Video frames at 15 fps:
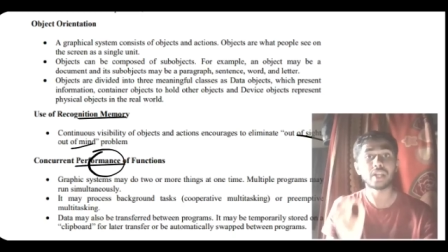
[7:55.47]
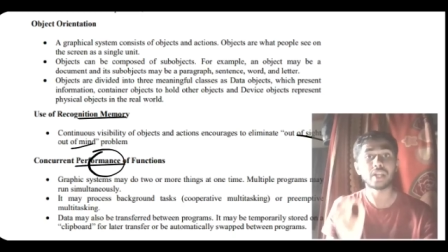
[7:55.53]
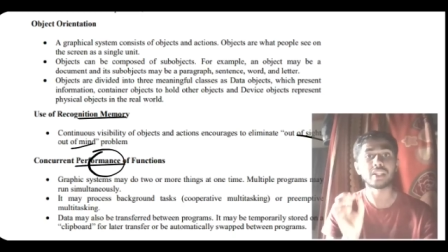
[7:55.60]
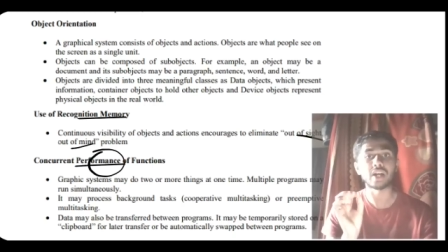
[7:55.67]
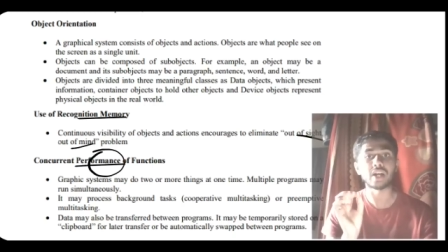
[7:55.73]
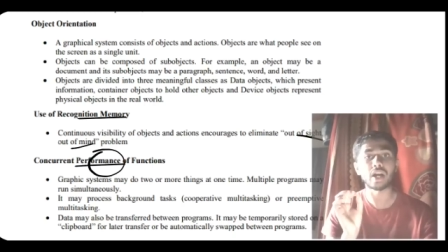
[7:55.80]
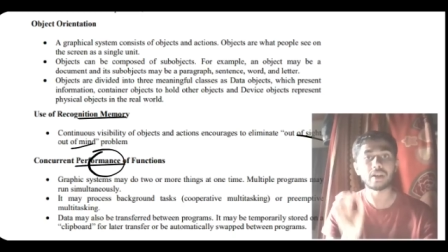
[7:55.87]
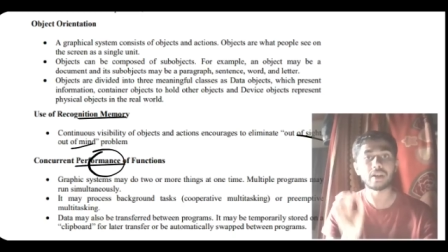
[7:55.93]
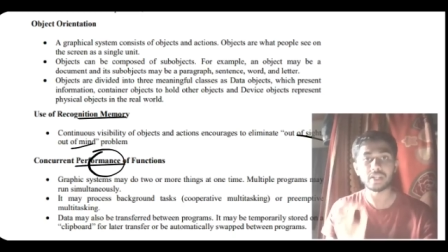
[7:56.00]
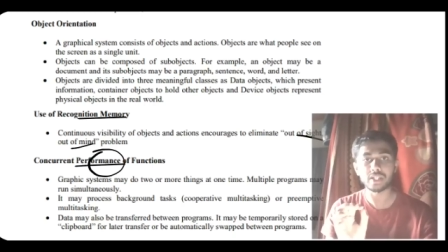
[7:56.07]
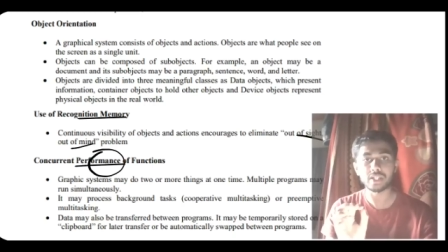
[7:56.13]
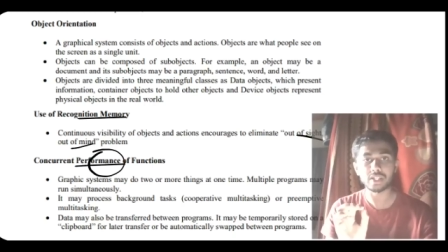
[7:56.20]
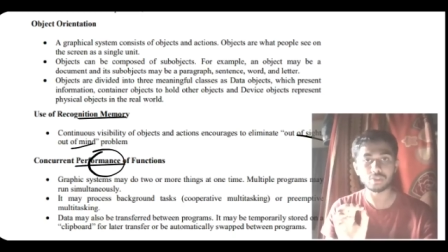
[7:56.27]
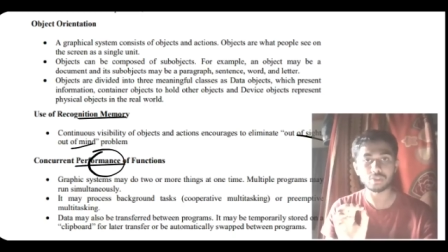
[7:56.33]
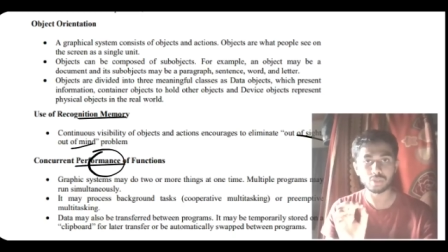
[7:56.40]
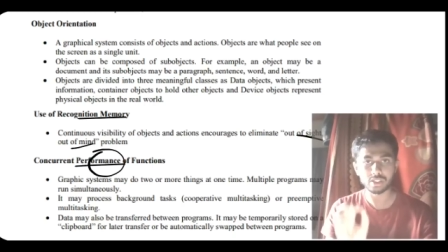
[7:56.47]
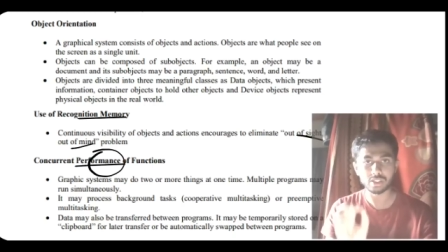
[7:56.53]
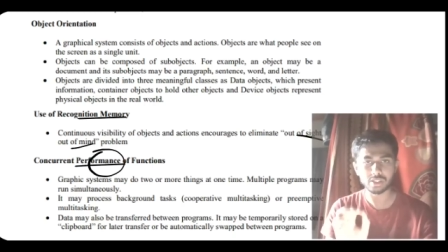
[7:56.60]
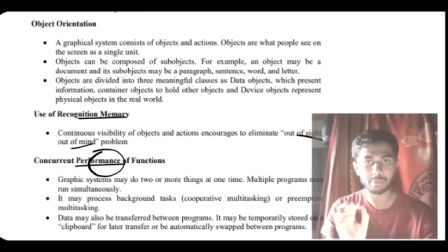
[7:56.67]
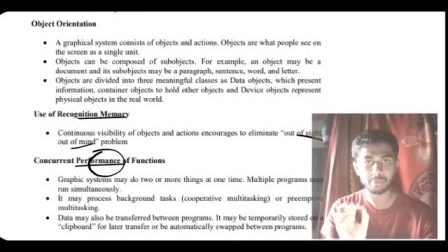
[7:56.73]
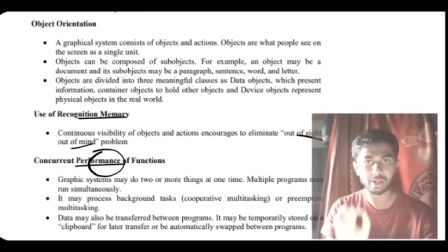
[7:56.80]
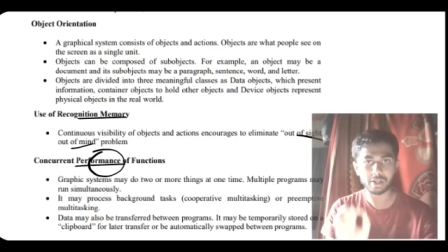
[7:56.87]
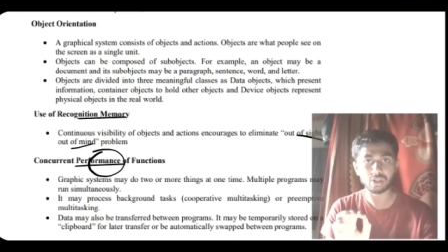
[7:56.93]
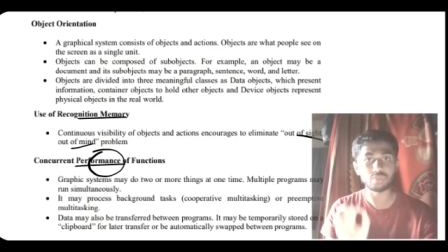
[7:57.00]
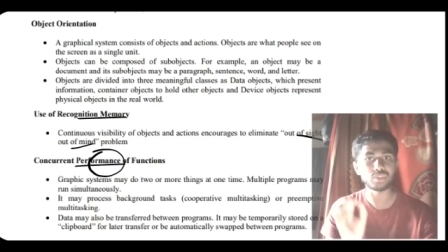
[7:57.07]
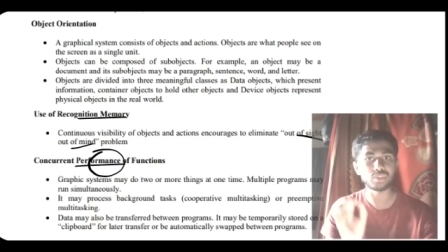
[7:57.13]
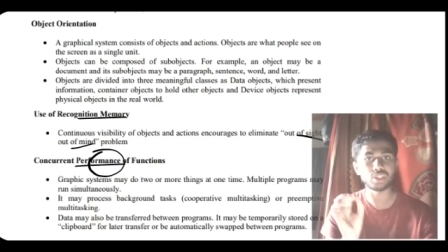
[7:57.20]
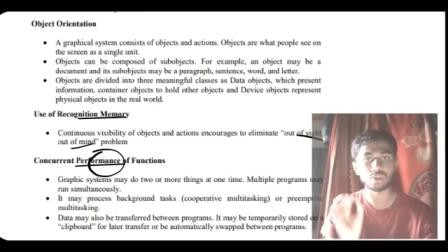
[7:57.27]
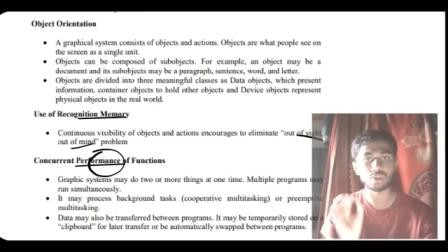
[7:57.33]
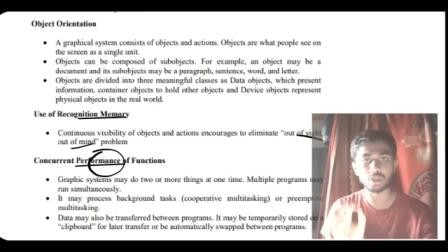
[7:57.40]
there are 100 tasks going in the background
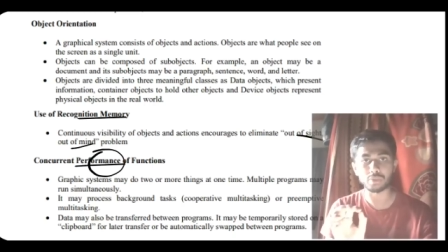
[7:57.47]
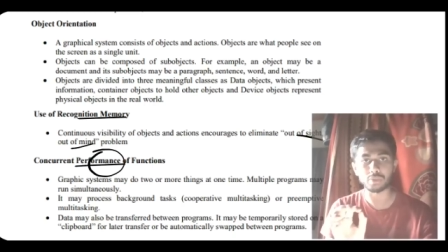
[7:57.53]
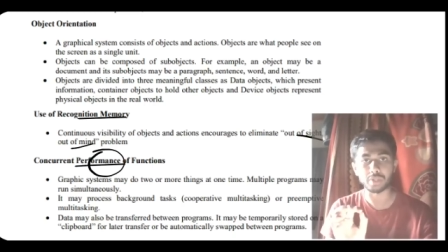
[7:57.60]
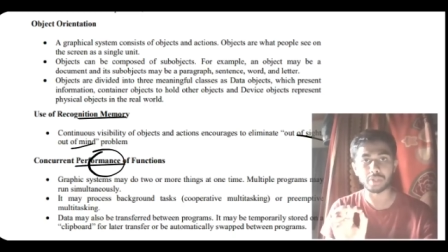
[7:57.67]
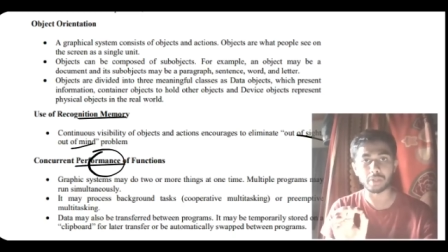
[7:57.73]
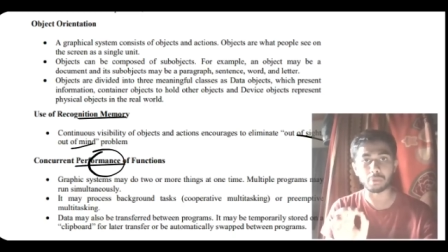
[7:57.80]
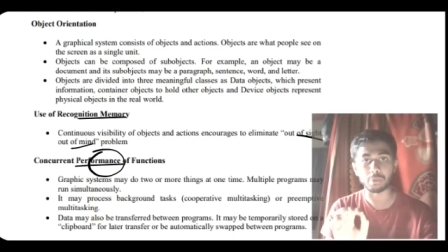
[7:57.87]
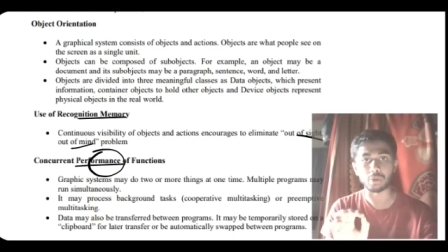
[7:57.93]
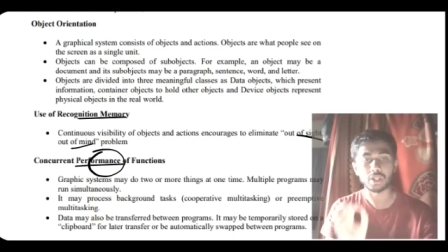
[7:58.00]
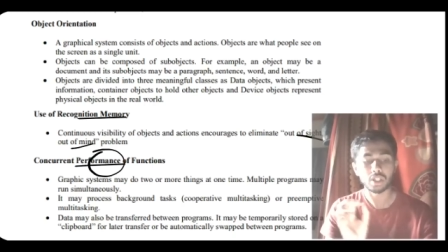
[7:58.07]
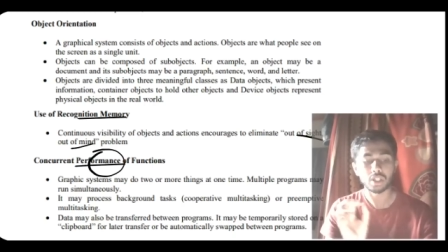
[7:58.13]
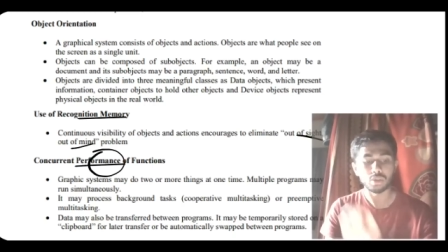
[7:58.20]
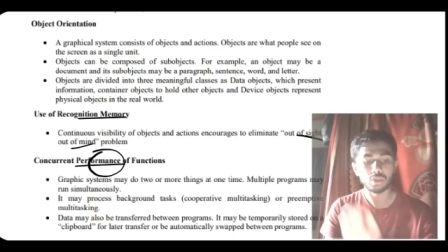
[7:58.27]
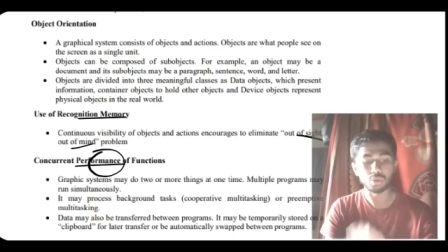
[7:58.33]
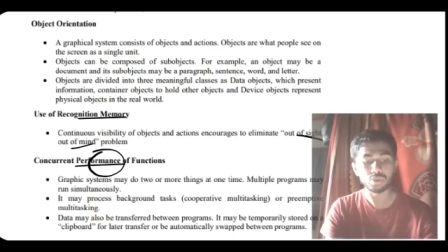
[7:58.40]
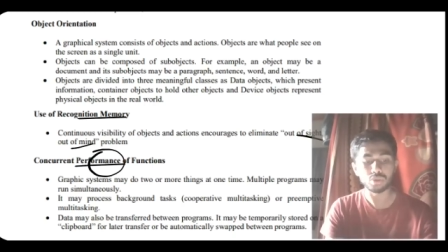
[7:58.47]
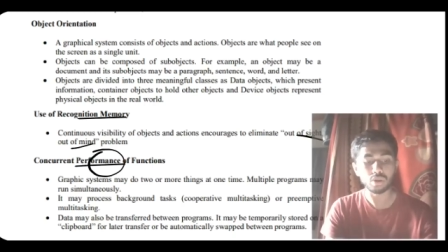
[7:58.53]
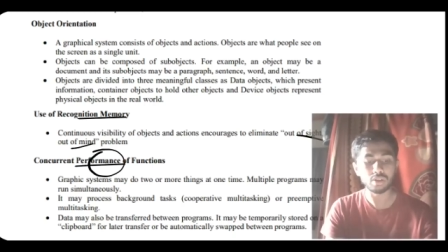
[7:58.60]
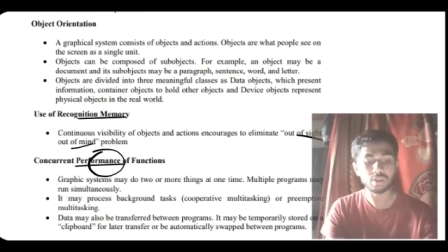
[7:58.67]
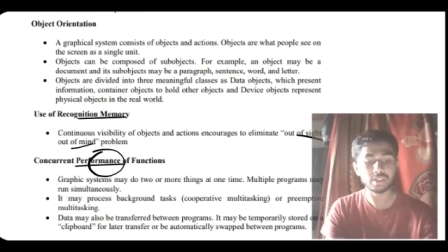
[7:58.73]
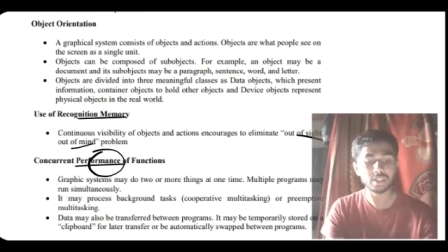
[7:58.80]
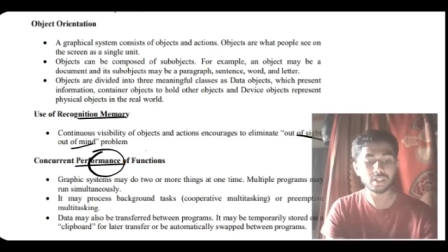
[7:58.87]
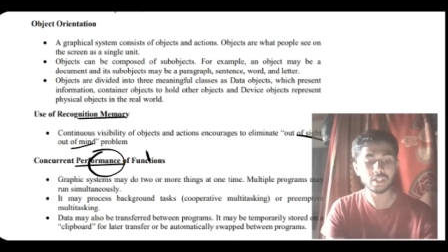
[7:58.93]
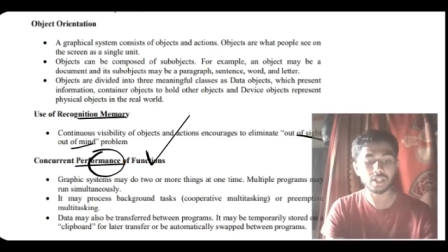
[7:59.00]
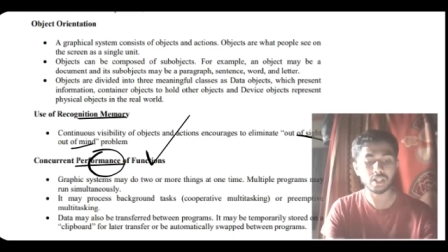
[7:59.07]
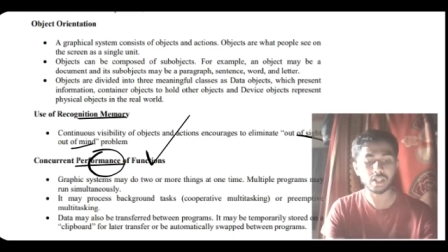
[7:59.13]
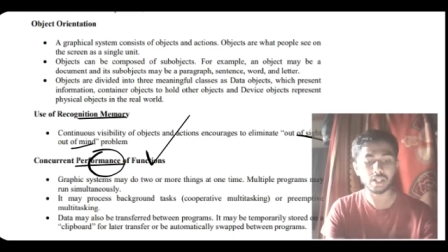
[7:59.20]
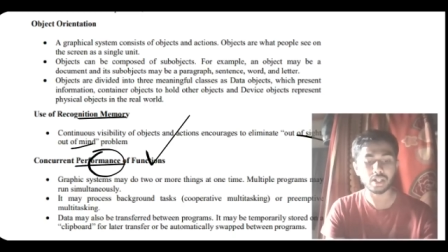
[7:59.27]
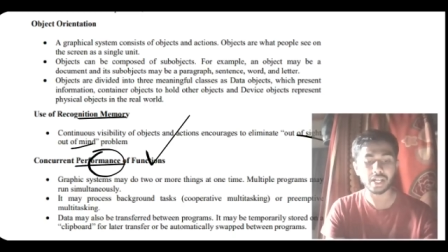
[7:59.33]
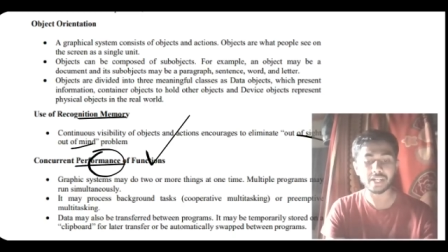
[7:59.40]
which are not aware about those are all the
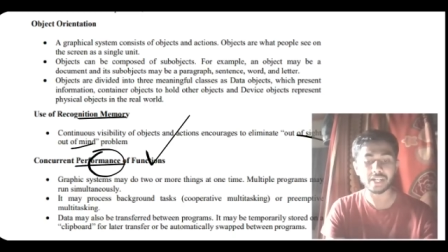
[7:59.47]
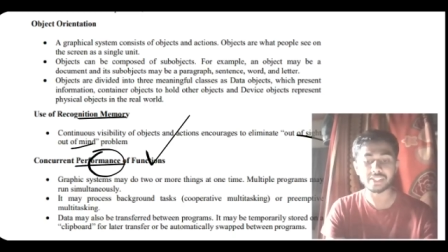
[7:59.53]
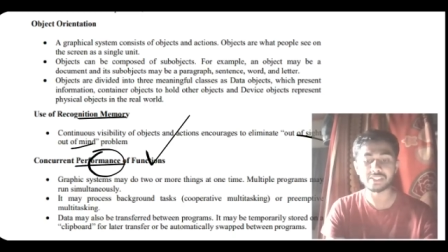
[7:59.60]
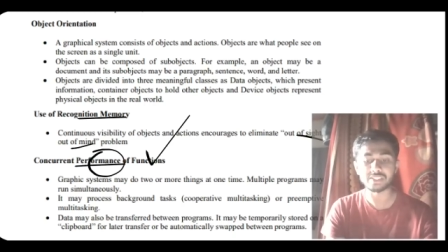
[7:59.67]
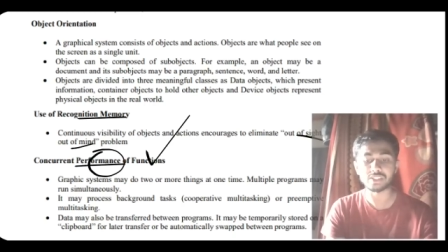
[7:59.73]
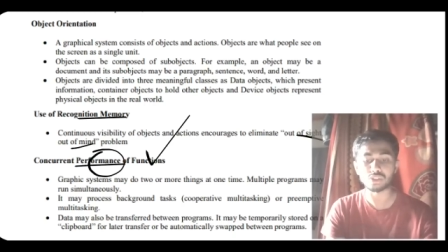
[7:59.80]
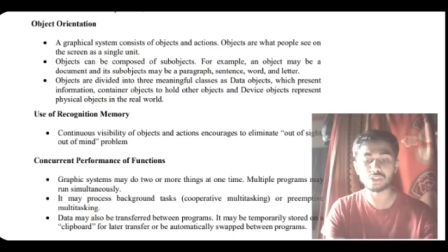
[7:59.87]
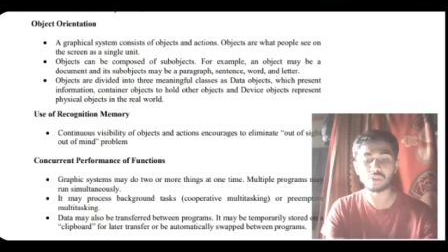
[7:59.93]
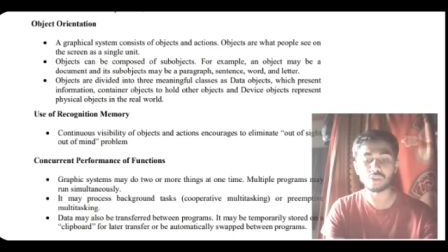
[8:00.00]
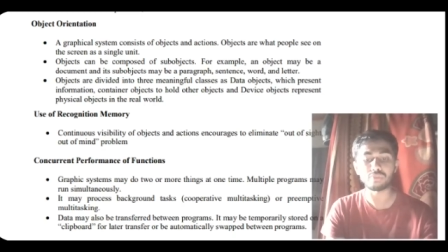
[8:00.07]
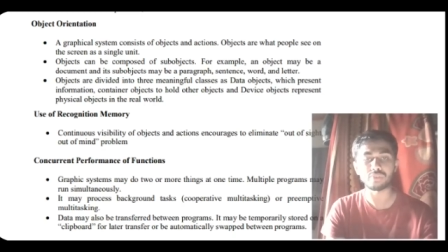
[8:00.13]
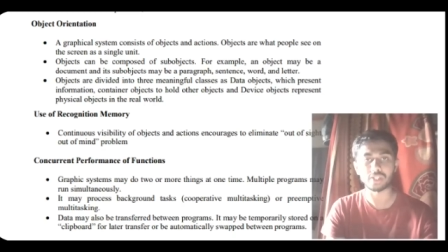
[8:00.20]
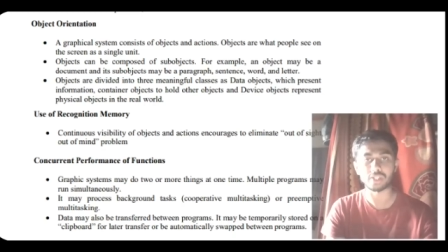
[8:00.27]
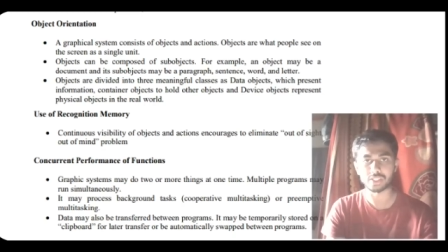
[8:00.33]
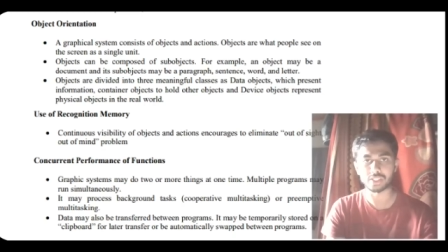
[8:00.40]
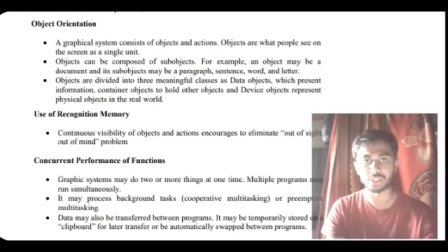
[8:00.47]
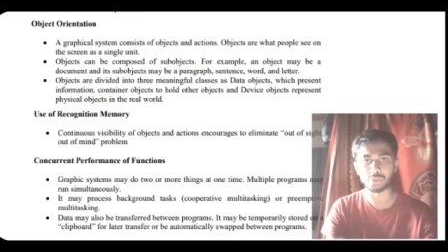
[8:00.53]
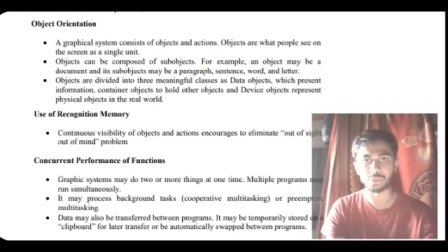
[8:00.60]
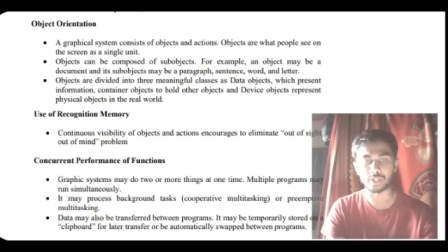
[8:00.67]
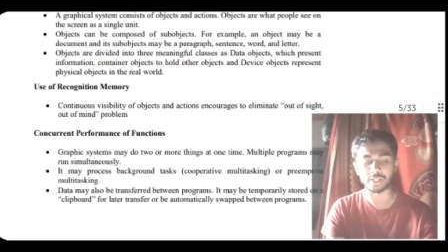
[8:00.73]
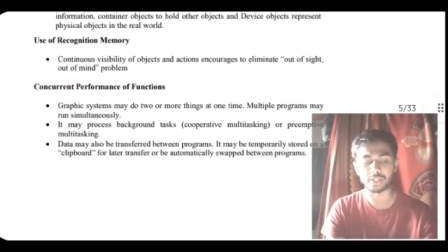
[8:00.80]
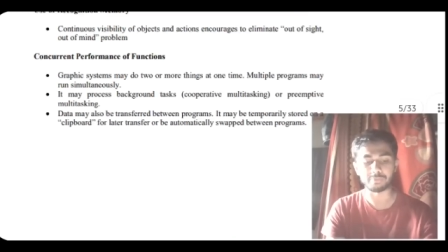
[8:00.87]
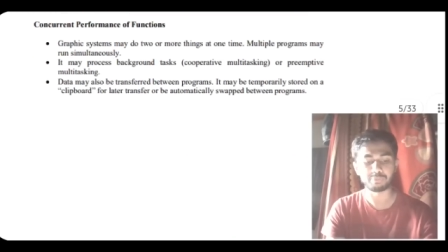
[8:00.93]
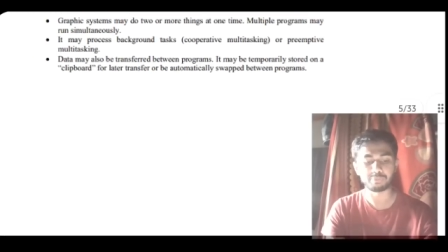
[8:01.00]
uh, characteristics of uh, GUI